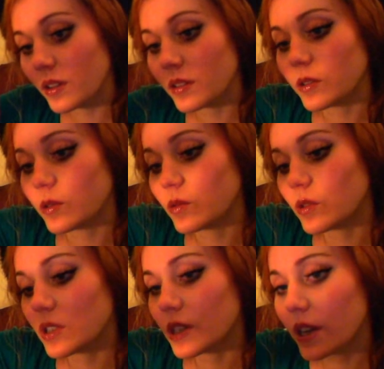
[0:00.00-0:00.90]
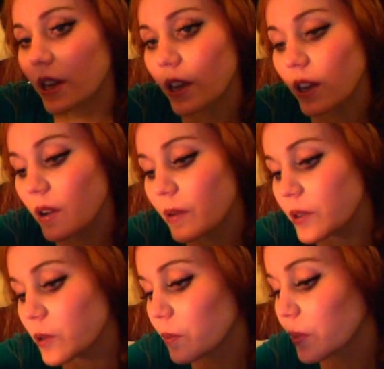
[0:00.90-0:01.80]
You tear it
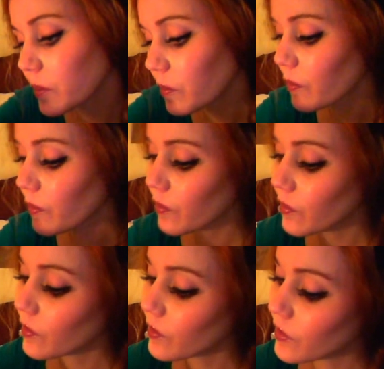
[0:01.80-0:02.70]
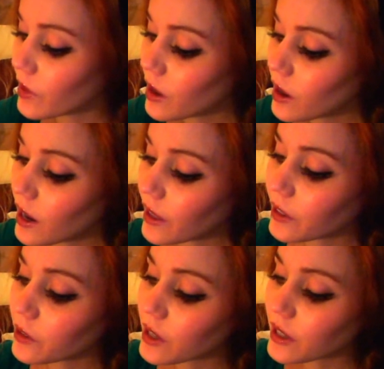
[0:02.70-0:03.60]
open, and then you
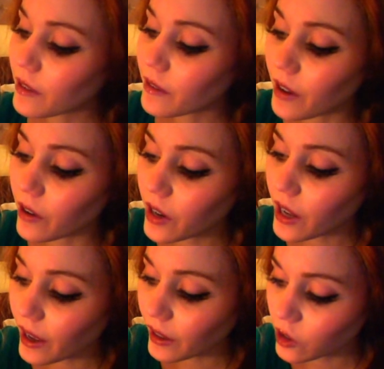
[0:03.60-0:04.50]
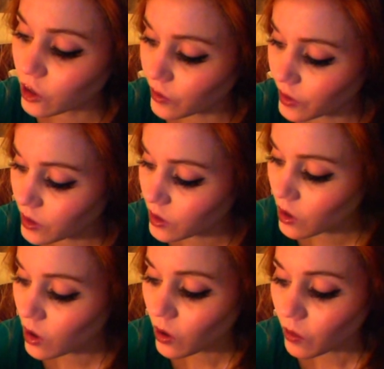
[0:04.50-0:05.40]
take the very edge of it
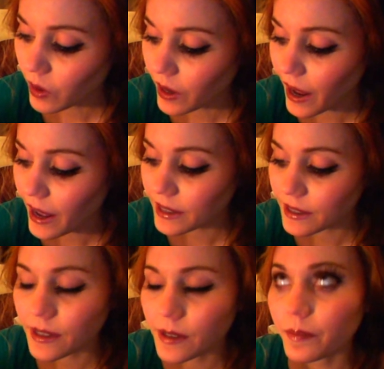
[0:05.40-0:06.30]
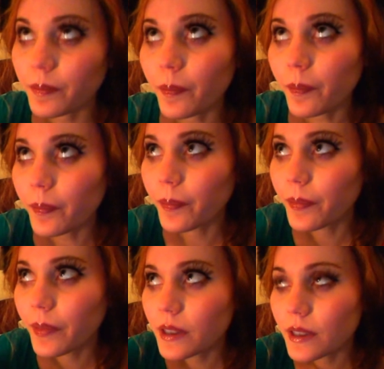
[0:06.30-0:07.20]
where it has
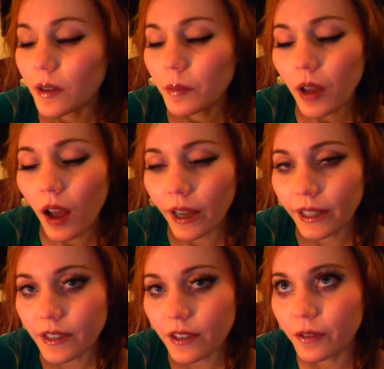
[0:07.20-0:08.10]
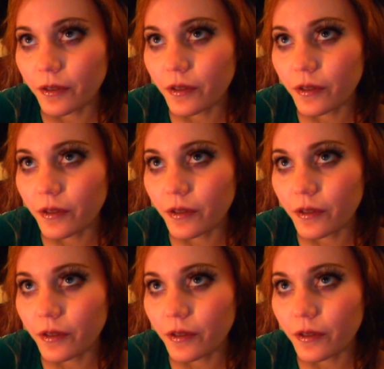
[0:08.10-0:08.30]
some kind of